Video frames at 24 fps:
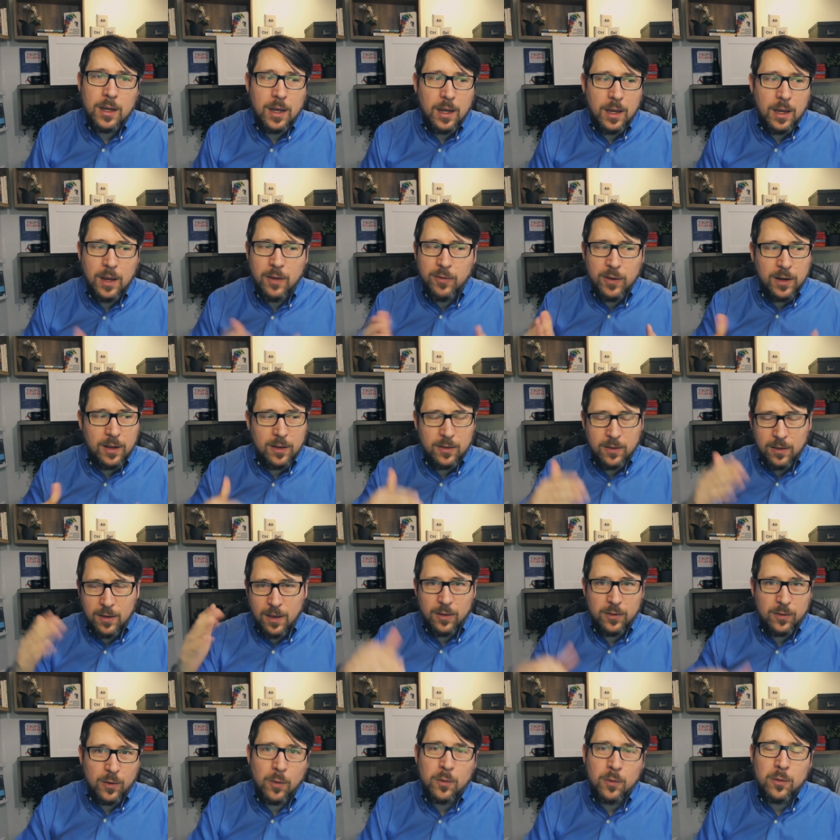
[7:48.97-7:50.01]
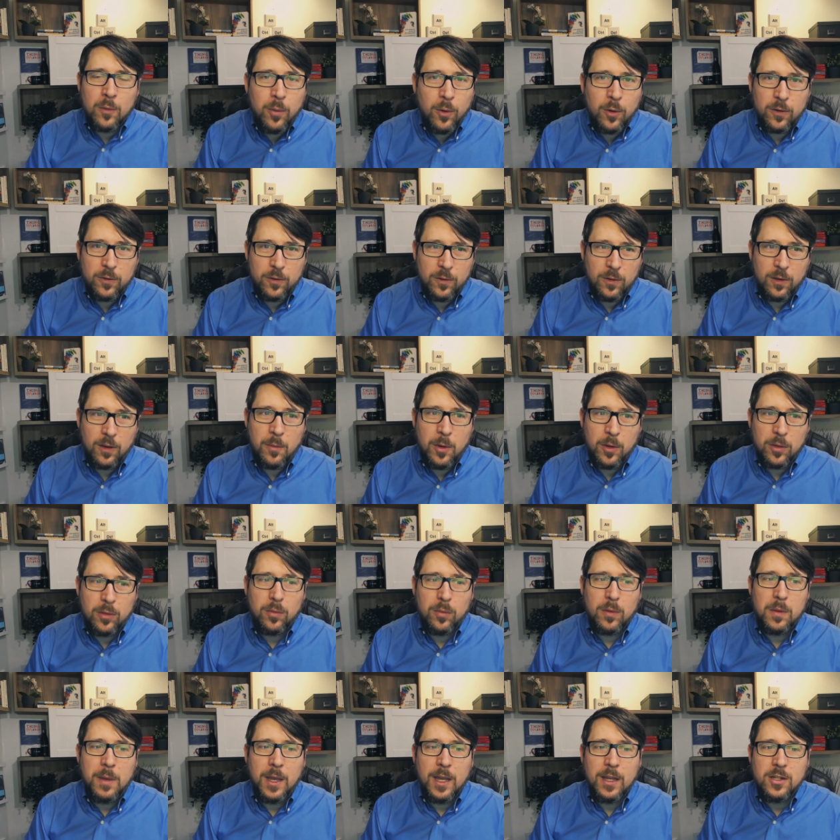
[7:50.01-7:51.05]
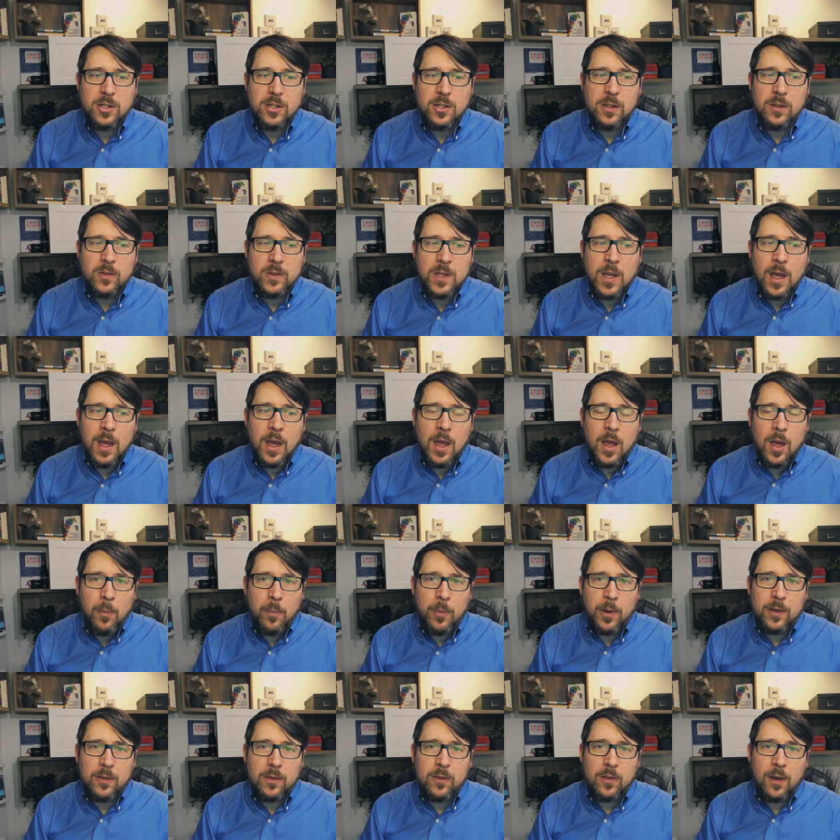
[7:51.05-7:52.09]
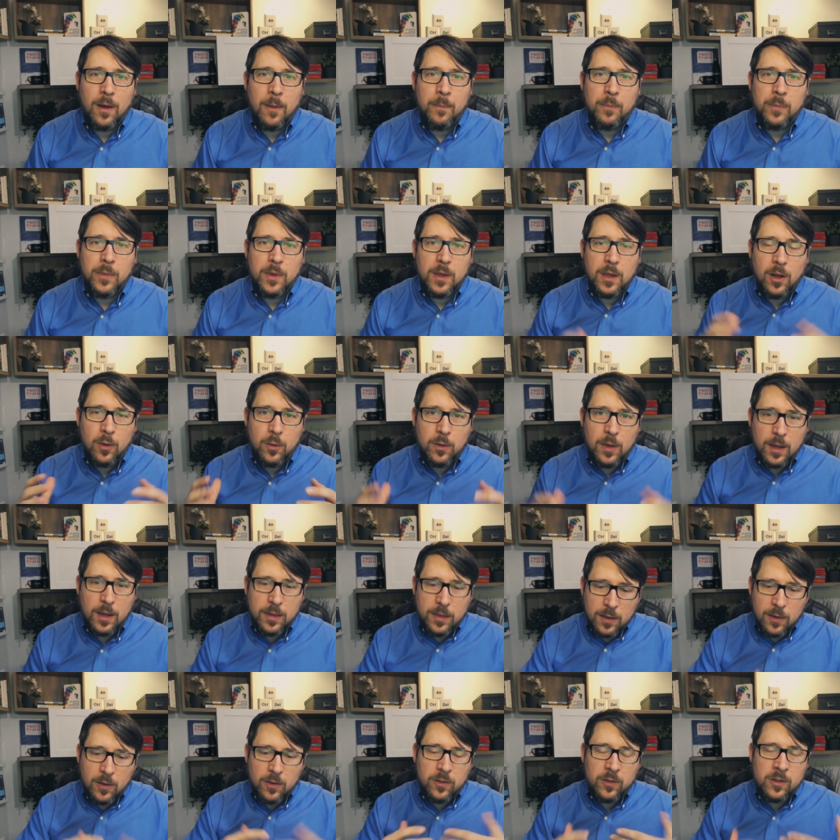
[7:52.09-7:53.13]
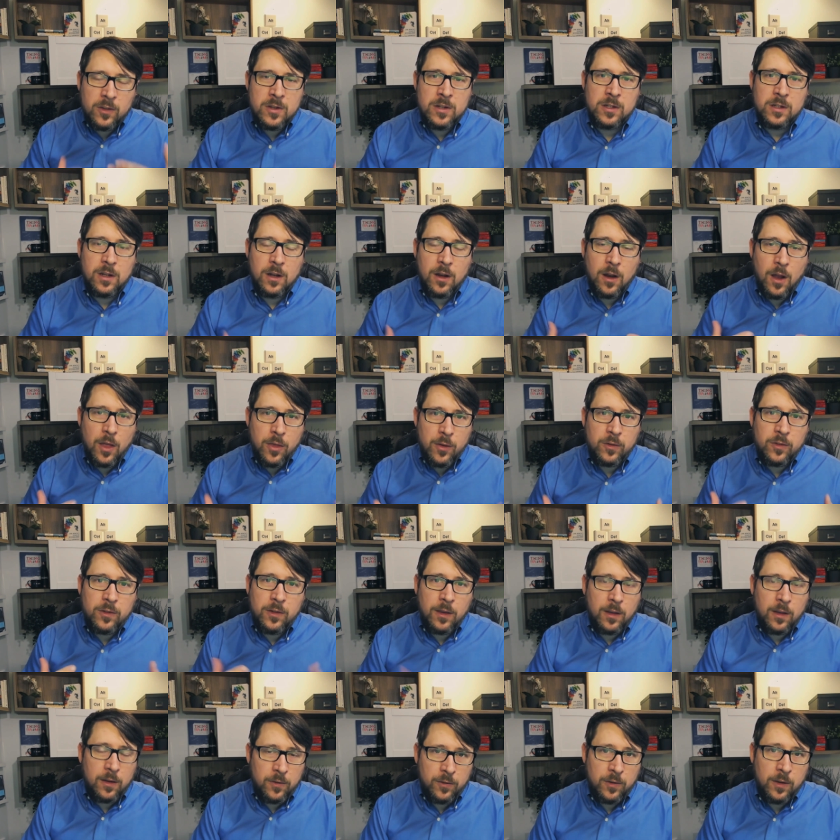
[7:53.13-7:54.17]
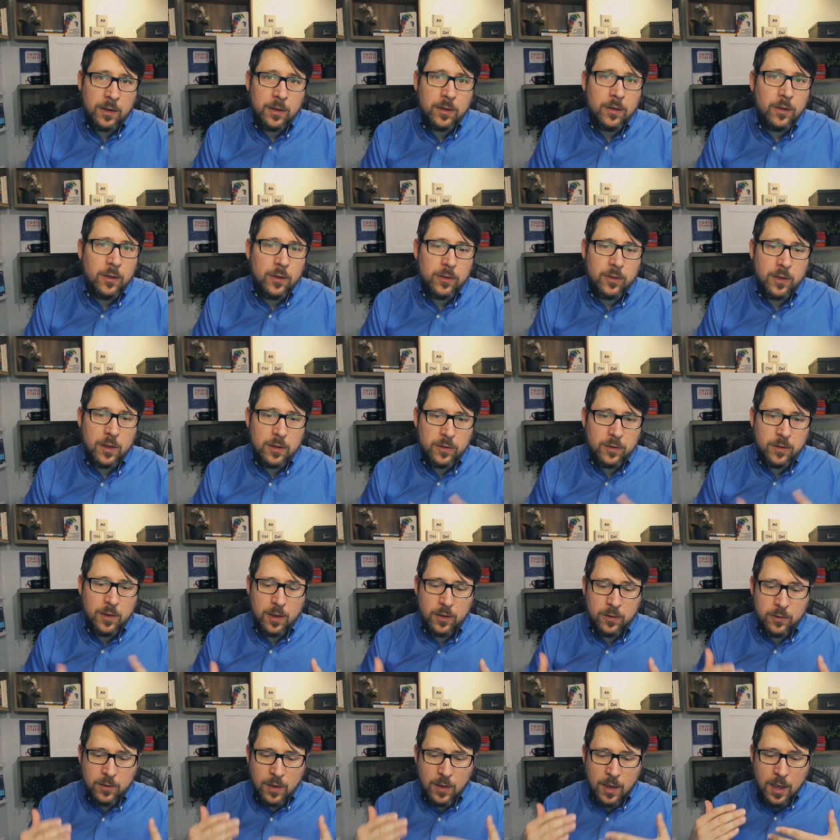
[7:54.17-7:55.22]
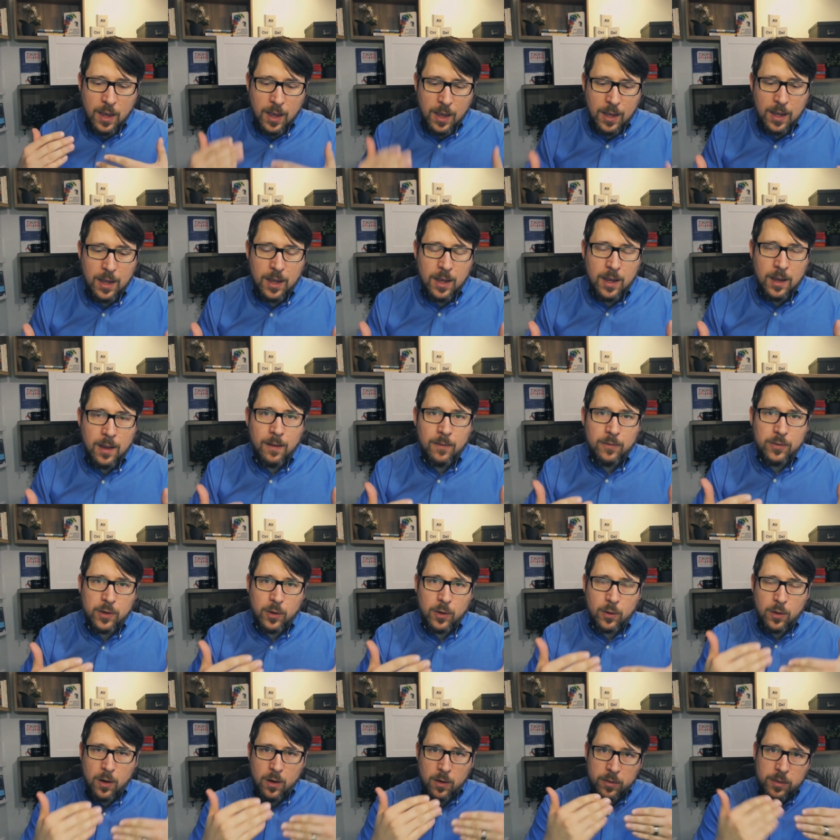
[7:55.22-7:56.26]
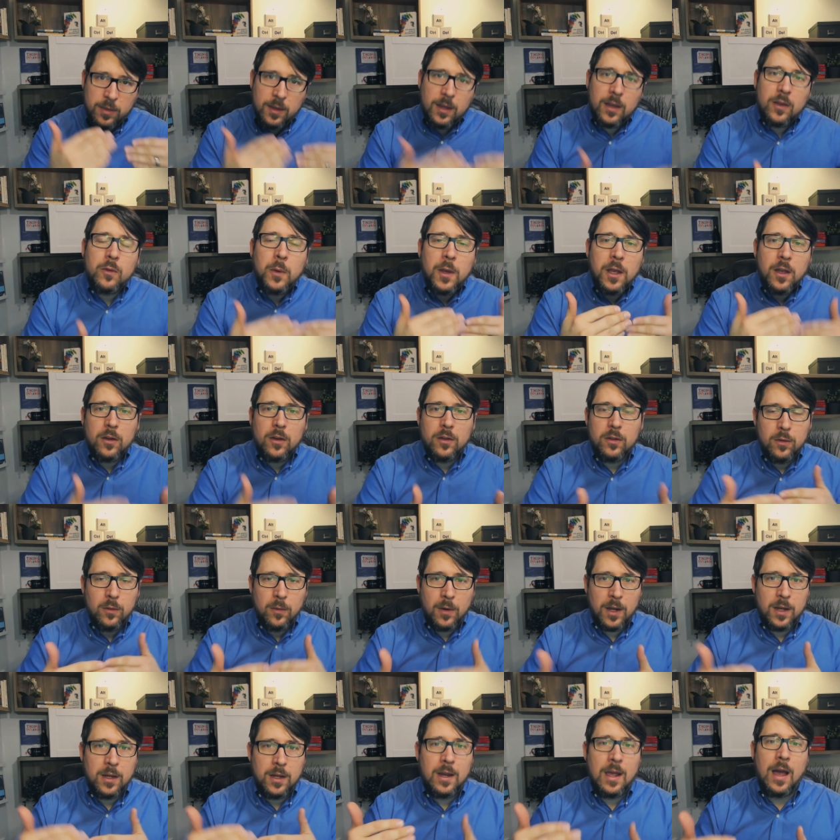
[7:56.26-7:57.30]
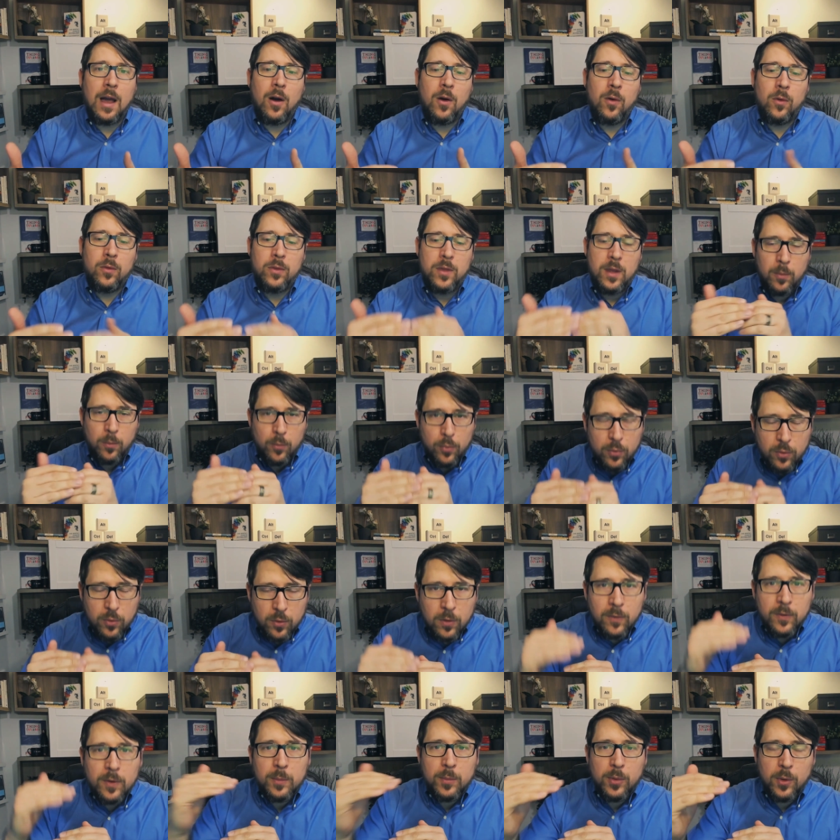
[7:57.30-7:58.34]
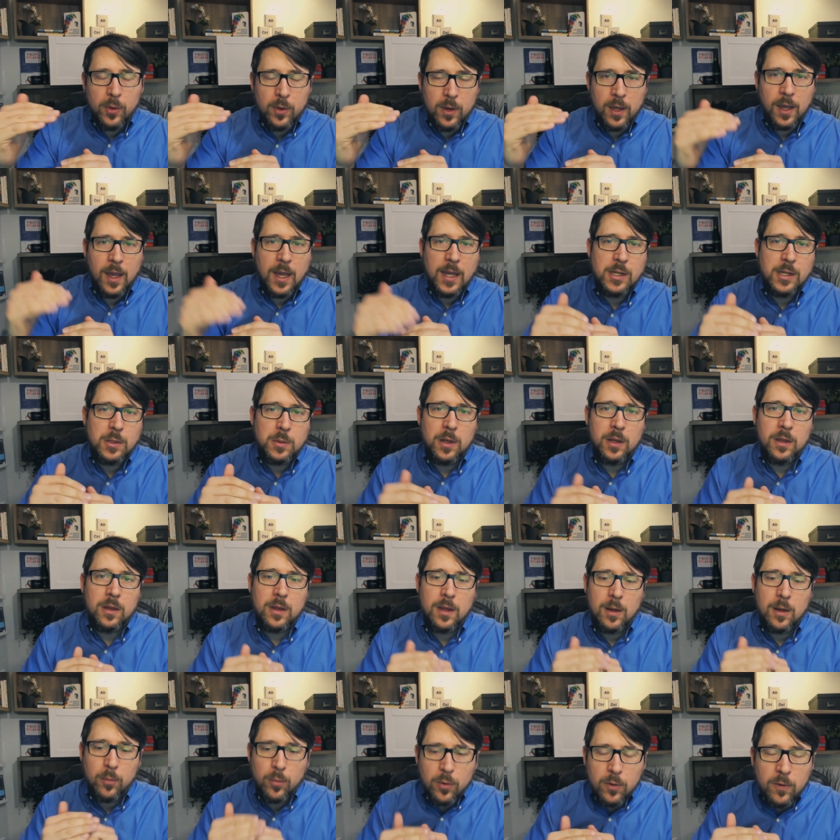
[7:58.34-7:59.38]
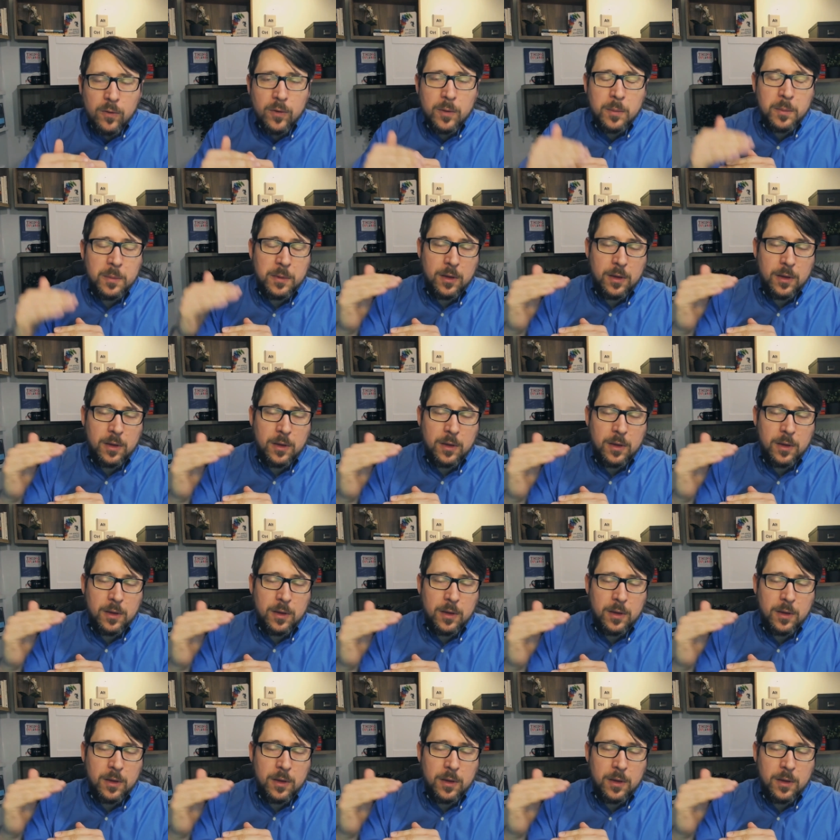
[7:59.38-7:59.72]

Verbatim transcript: Even it, its own report is only about three pages. But, um, you know, I think this is just another set of signals that says, hey, there are things we can do right now that improve employee engagement, that improve em